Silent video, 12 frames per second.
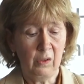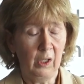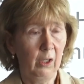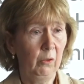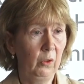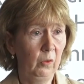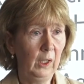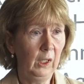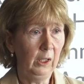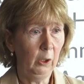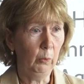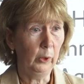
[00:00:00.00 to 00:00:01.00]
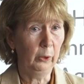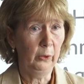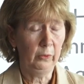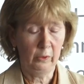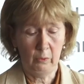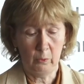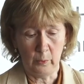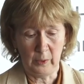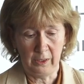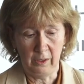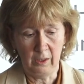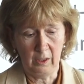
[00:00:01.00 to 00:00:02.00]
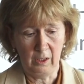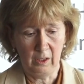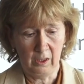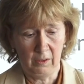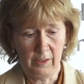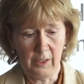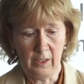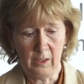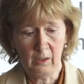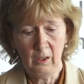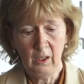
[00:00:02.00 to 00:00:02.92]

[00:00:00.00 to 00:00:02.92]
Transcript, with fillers: and there is really a world to win uh, there.